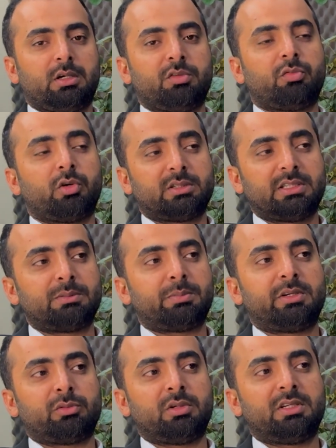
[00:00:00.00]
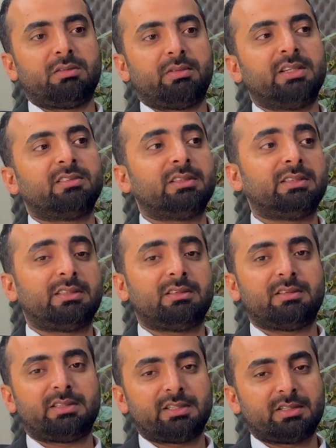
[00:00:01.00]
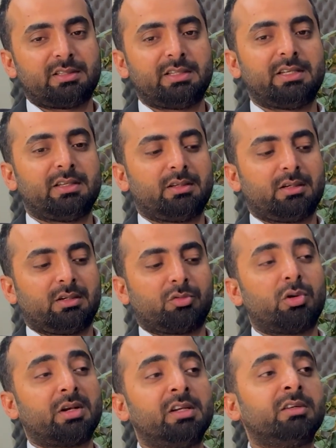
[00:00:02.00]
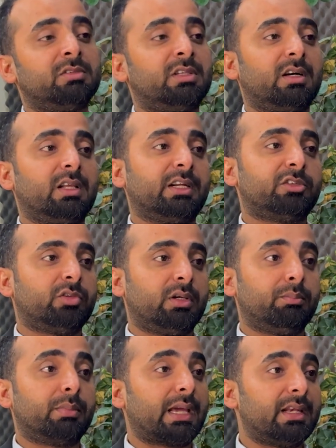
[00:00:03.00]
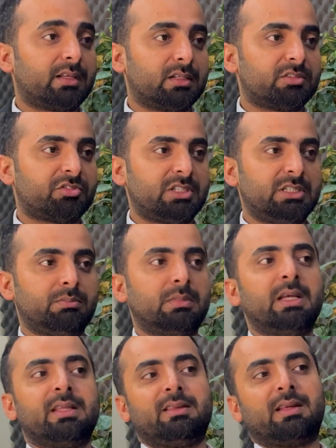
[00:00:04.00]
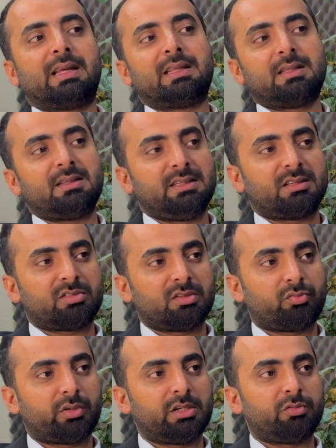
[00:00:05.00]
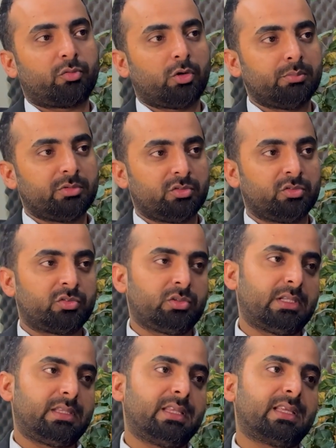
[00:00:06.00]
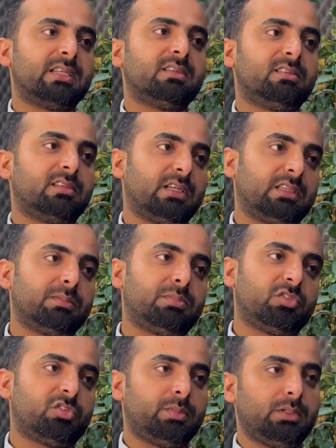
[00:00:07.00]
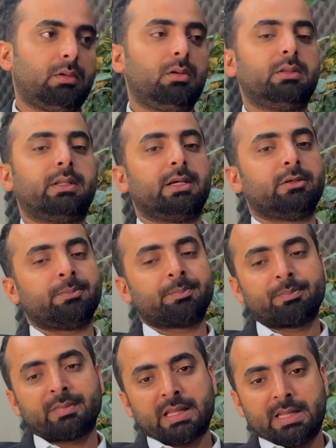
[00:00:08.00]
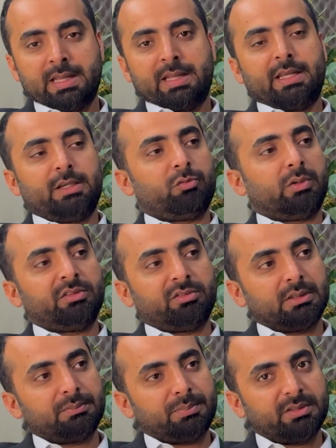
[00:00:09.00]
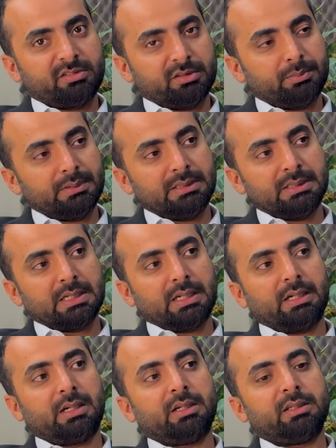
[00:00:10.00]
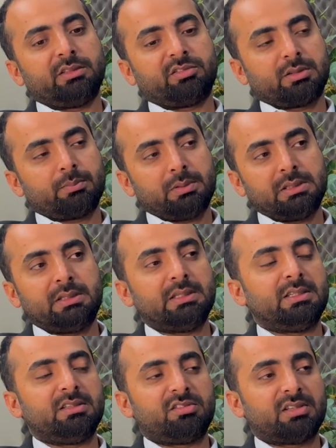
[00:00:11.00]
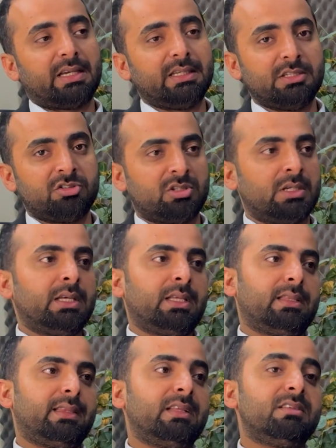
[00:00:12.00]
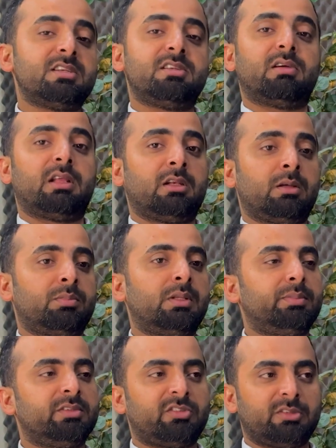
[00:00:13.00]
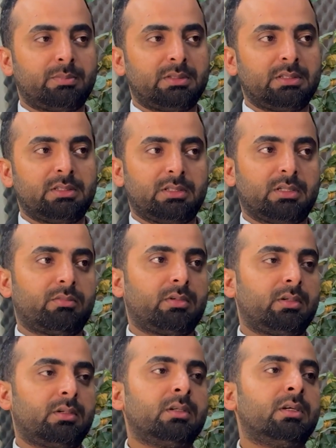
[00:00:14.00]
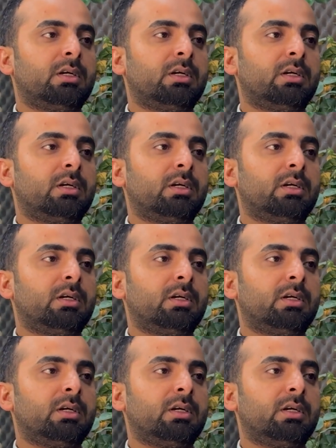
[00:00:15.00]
for that particular device, and there they coordinate with the electron mechanical team. They get the DXF file from you so that they can design the PCB on that. And once the PCB is completely designed, then they develop the PCB in our